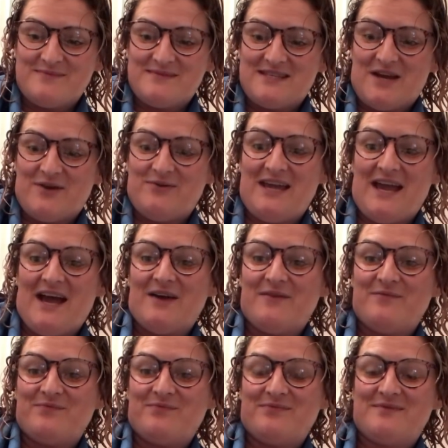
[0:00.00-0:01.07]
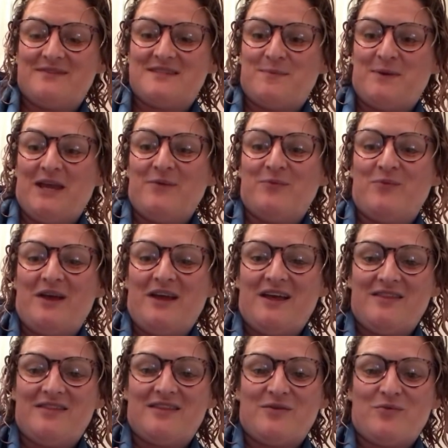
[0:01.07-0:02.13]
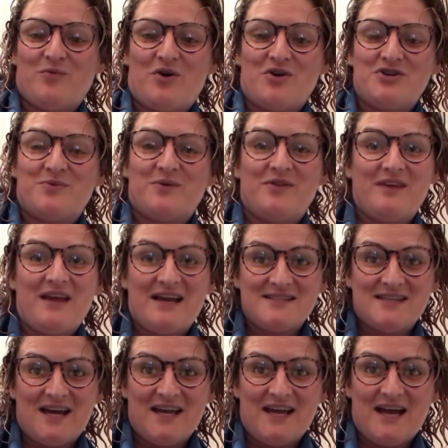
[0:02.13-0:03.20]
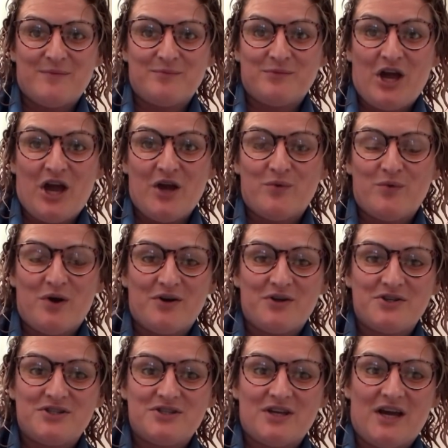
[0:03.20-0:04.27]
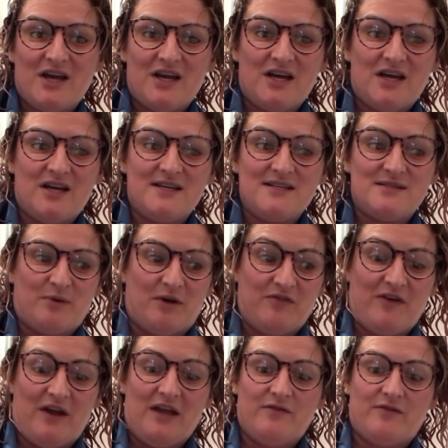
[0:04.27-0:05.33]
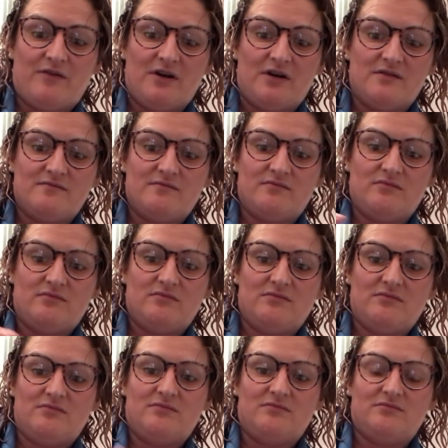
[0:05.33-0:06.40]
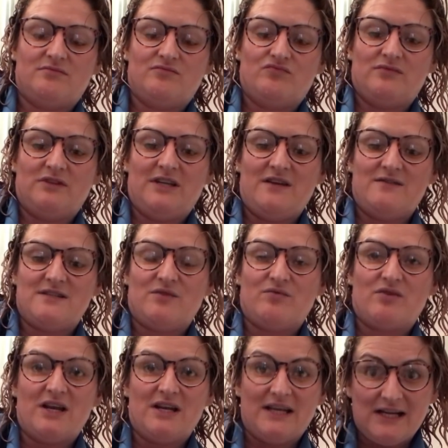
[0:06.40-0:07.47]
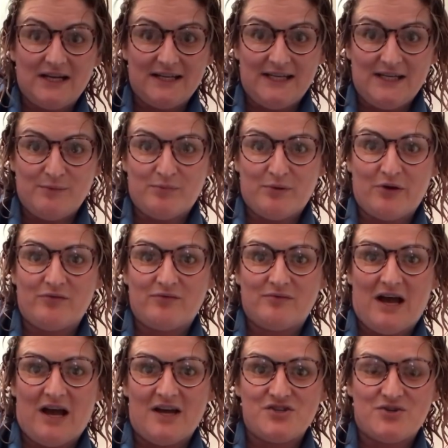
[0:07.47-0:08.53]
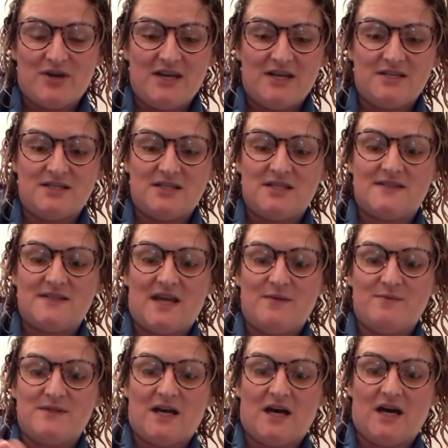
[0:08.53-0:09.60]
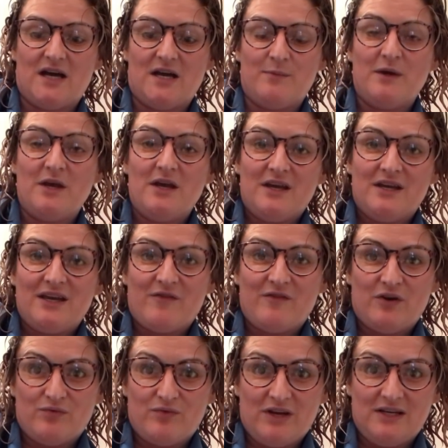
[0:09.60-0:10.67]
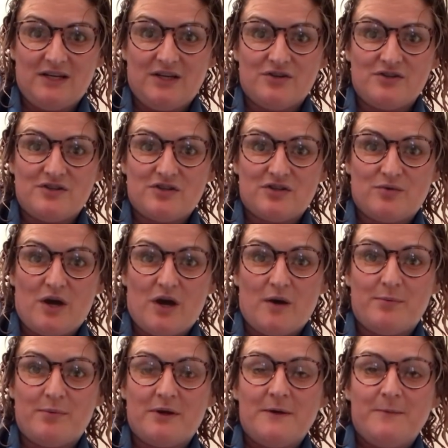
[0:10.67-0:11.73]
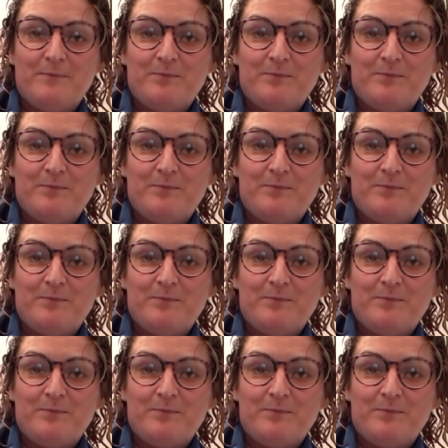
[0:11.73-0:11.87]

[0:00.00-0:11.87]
So yeah, to begin with, wash with the As I Am co-wash. It's my favourite. Leaves it really clean but hydrated at the same time. Give it a really good scrub.